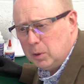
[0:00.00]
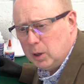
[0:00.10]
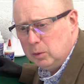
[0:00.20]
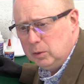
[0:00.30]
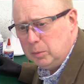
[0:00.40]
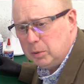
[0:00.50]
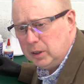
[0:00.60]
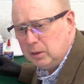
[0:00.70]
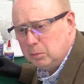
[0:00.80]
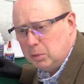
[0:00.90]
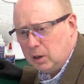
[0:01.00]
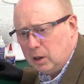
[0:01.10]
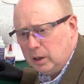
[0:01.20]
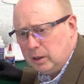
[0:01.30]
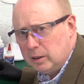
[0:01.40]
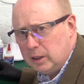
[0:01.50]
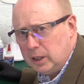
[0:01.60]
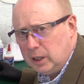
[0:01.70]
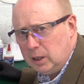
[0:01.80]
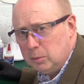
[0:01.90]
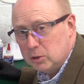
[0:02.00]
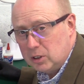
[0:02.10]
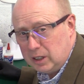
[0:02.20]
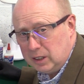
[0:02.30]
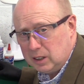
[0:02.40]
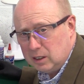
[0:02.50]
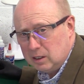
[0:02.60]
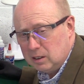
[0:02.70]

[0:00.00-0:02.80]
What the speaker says: Only beaten by the Mustang,